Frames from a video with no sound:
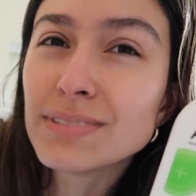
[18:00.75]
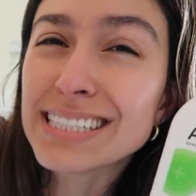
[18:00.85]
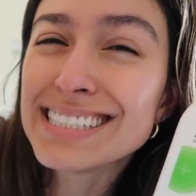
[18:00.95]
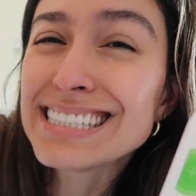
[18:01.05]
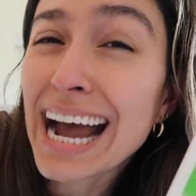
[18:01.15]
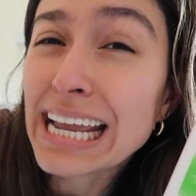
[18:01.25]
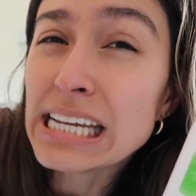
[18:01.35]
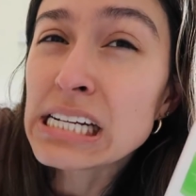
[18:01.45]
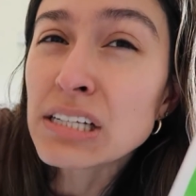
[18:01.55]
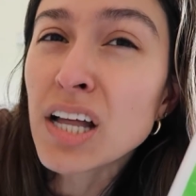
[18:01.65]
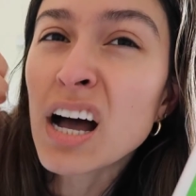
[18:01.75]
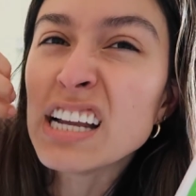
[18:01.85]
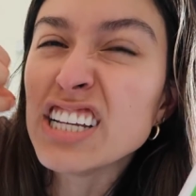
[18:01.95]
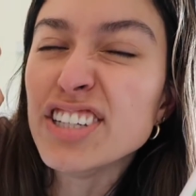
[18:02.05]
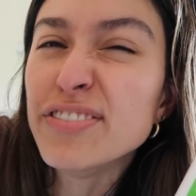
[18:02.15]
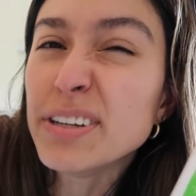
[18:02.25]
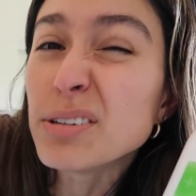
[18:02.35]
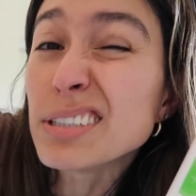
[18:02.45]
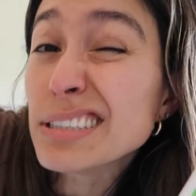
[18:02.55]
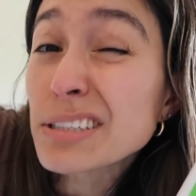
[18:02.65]
does tighten a lot and you
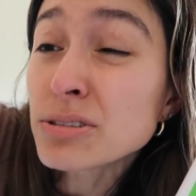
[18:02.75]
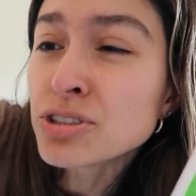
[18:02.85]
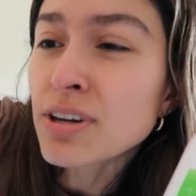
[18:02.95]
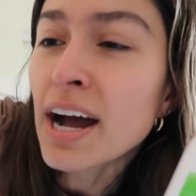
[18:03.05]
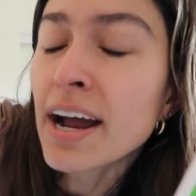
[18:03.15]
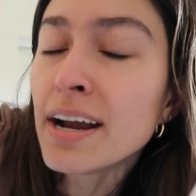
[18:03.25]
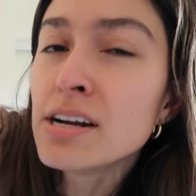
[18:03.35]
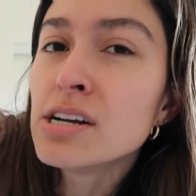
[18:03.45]
feel a little dry.